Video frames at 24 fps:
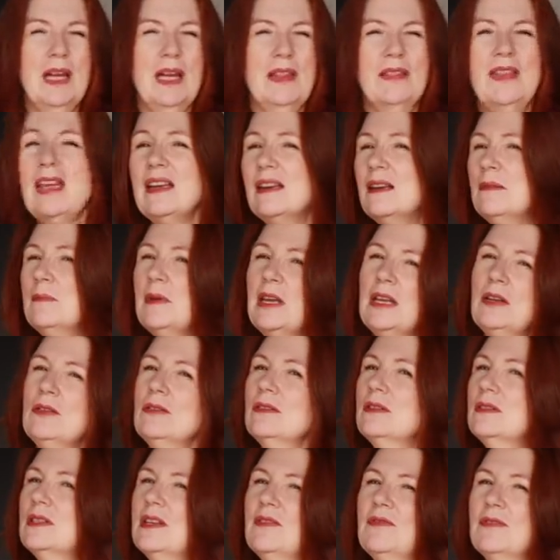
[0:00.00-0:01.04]
and that can make all
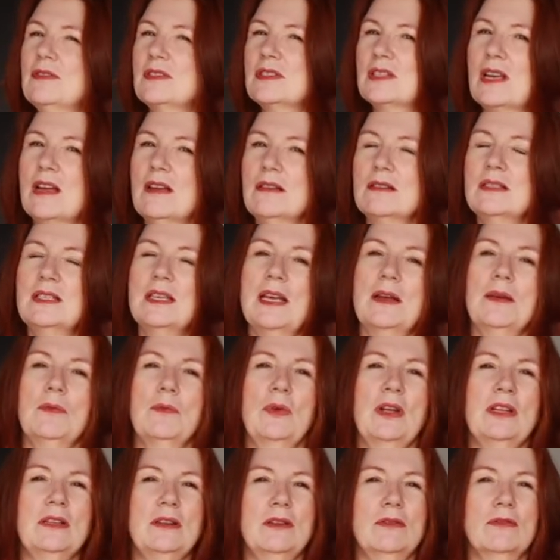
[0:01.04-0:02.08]
the difference, can't it,
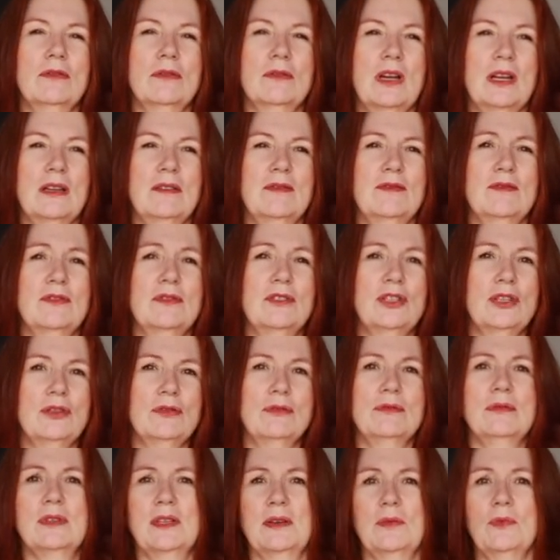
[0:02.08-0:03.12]
when you're kind of
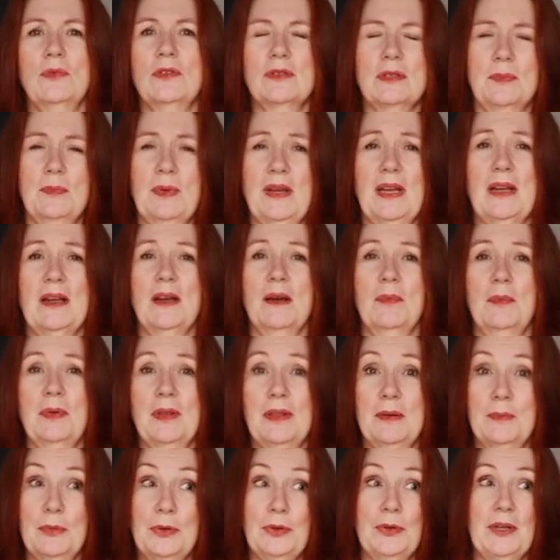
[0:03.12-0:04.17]
choosing what to pick up in
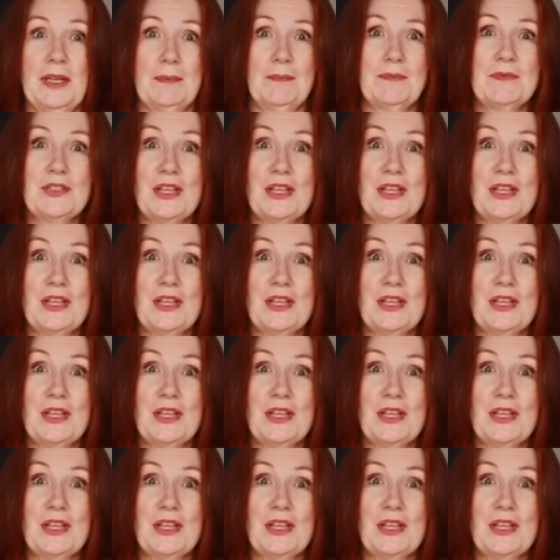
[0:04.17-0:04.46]
the morning.